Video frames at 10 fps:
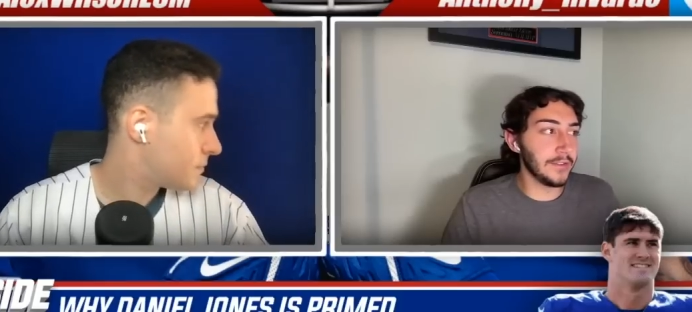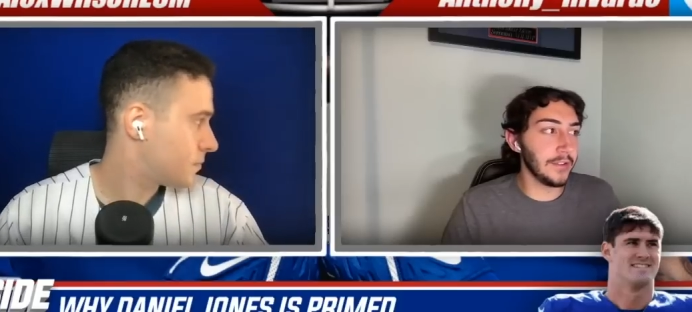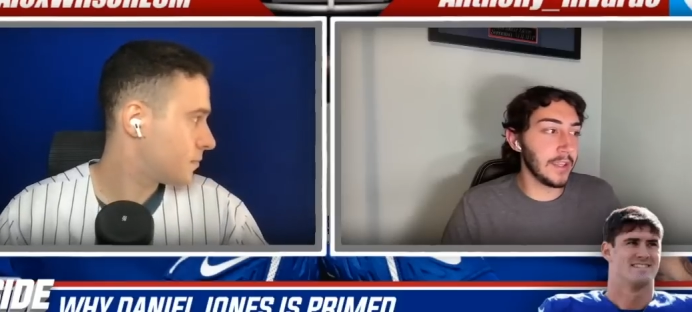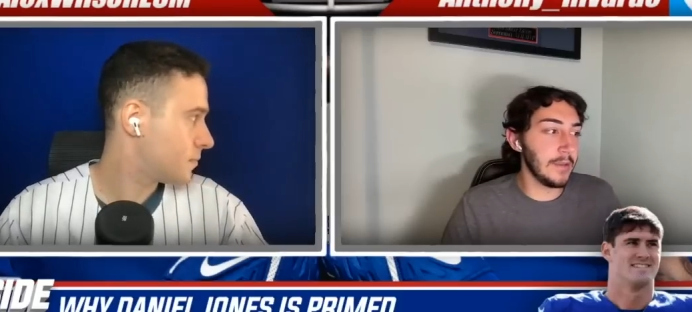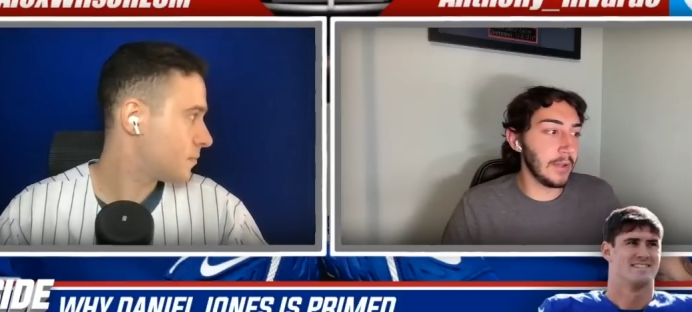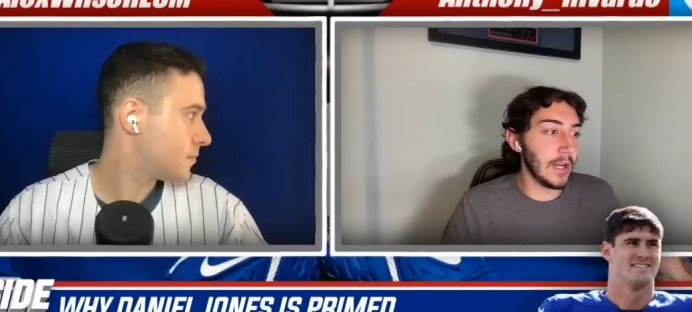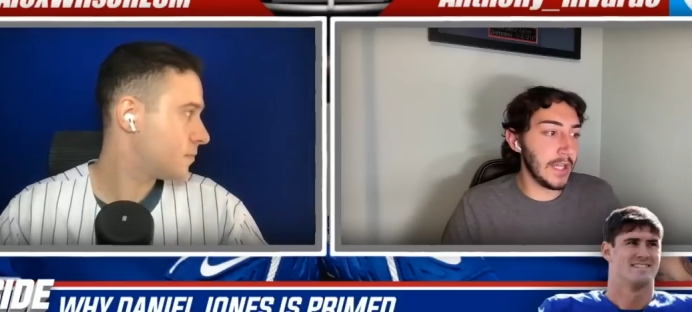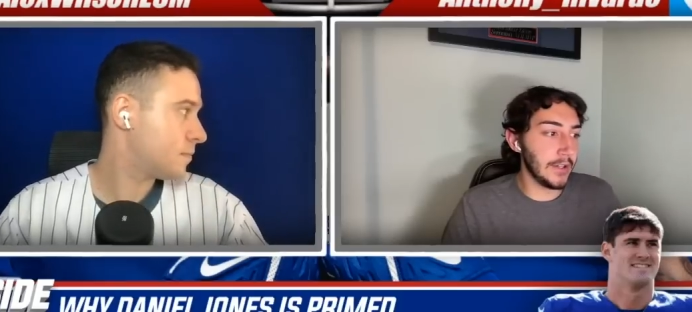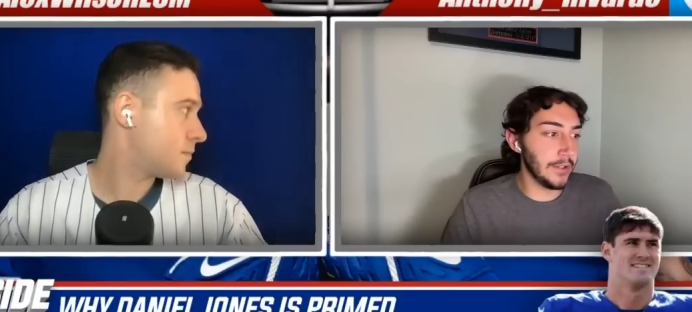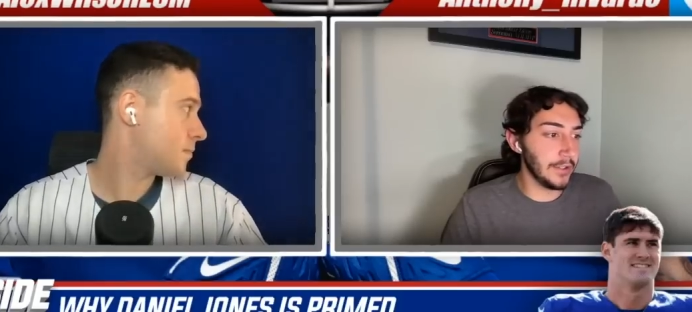Speaker 1: to keep an
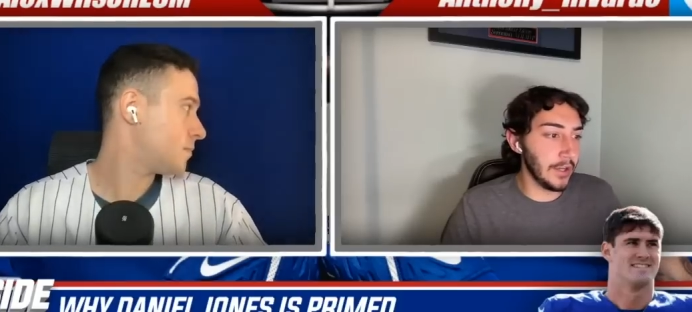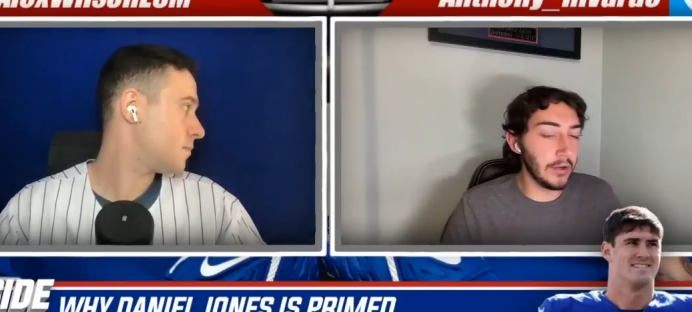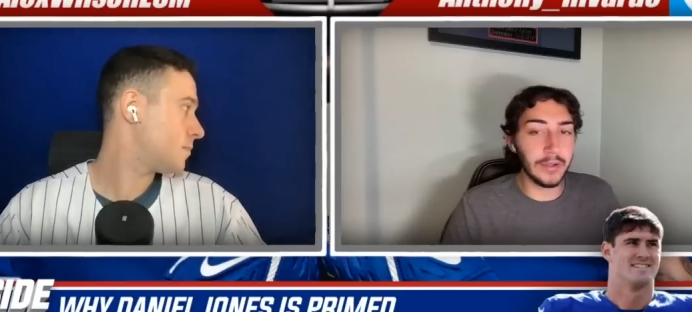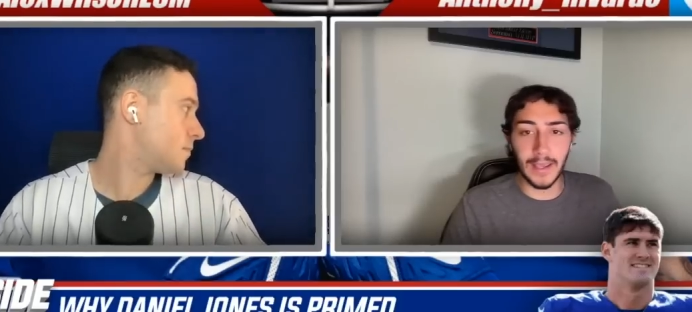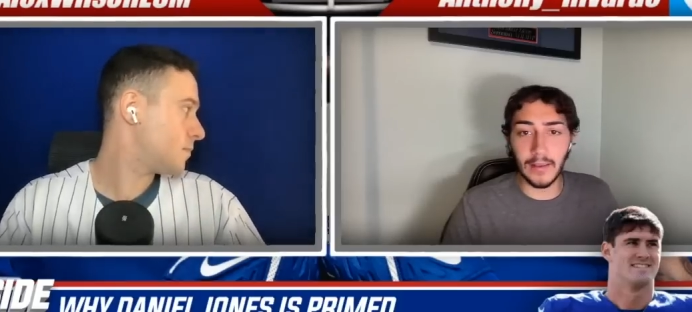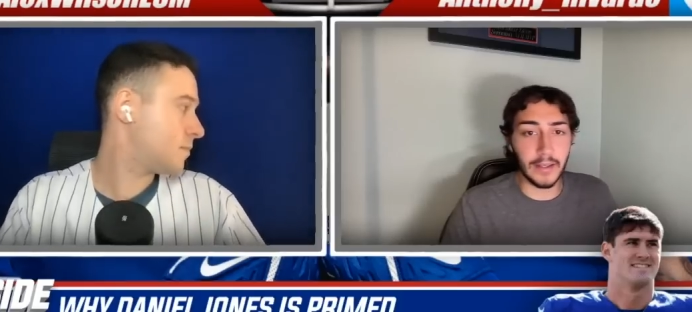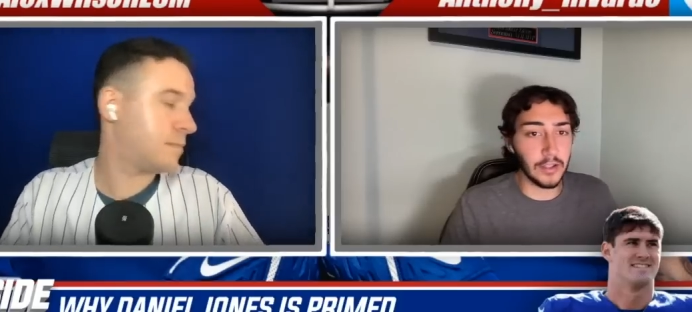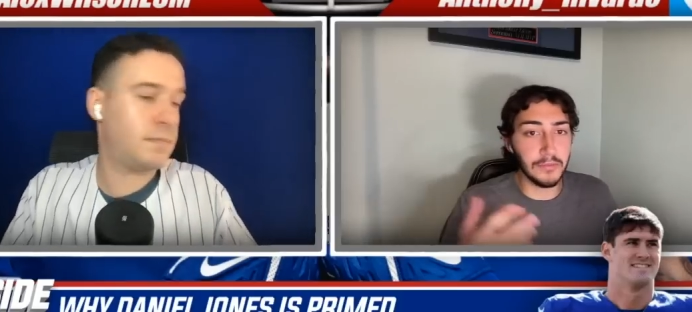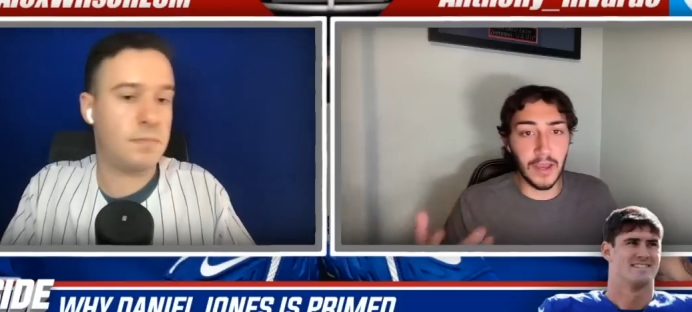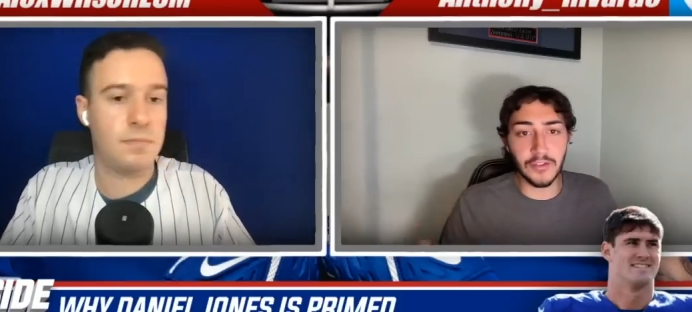eye on. You know, again,
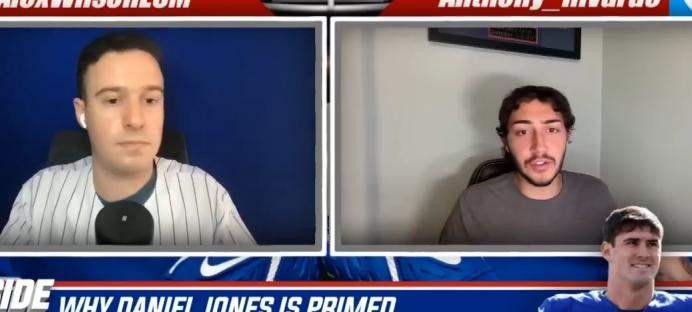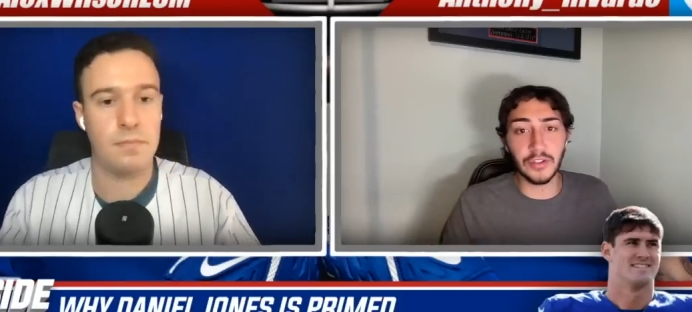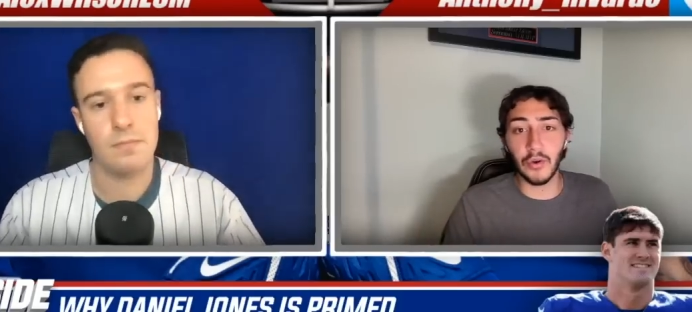like you mentioned,